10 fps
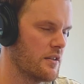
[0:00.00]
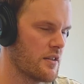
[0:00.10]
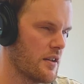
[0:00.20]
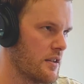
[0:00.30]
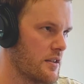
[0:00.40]

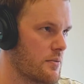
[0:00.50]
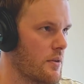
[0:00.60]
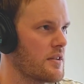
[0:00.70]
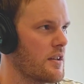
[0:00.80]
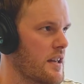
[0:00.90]
this
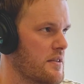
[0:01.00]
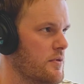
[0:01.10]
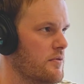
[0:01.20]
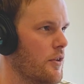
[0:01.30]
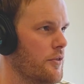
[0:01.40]
one, as
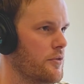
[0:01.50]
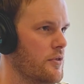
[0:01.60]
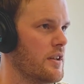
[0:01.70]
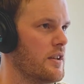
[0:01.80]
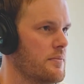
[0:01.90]
we roll
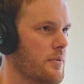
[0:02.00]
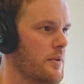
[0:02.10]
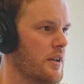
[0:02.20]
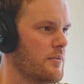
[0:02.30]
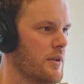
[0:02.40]
through the year, is
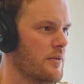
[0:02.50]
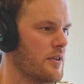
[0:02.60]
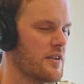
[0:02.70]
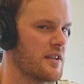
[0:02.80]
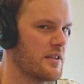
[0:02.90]
probably going to be one of
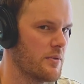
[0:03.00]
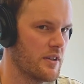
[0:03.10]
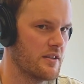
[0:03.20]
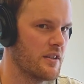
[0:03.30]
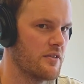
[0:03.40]
those things we
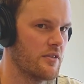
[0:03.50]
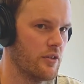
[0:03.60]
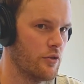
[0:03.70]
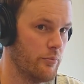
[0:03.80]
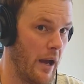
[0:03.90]
continue to
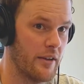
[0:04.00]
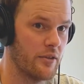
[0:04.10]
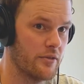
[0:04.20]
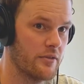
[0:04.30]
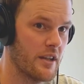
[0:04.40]
loop back
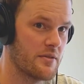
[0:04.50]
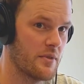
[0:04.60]
on as